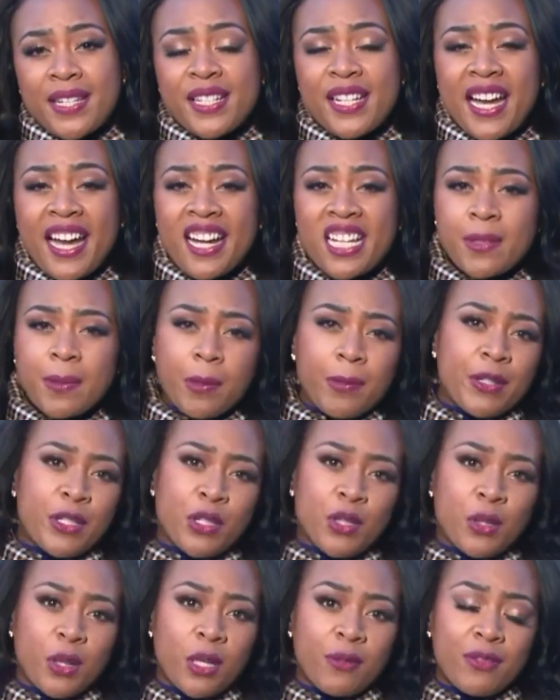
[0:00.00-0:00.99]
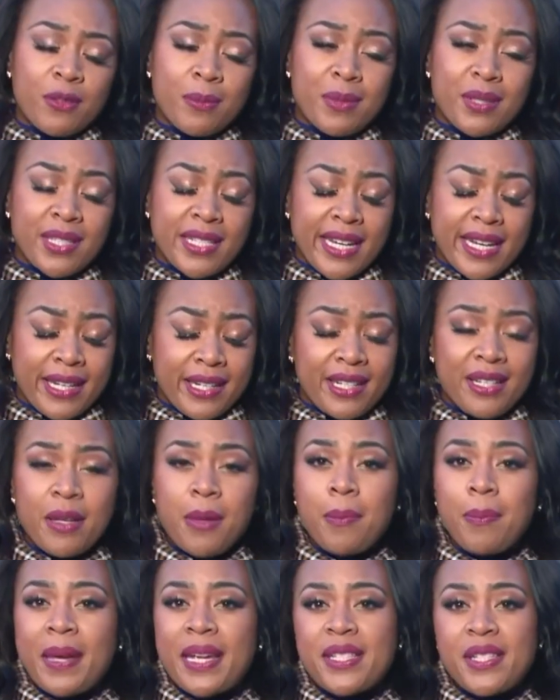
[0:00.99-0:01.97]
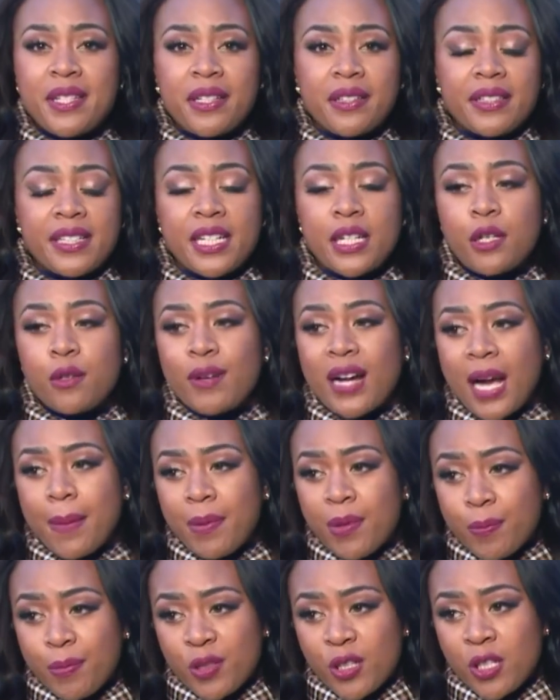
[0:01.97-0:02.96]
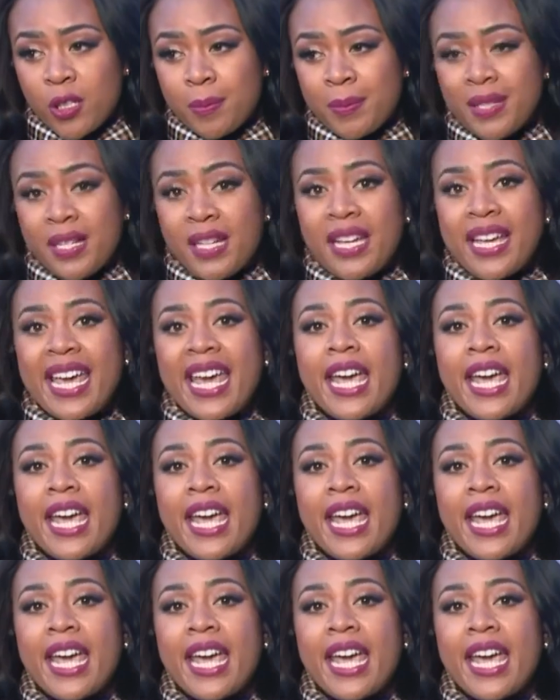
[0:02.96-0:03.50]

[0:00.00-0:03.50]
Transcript: and the expert we just heard from said basically grab a broom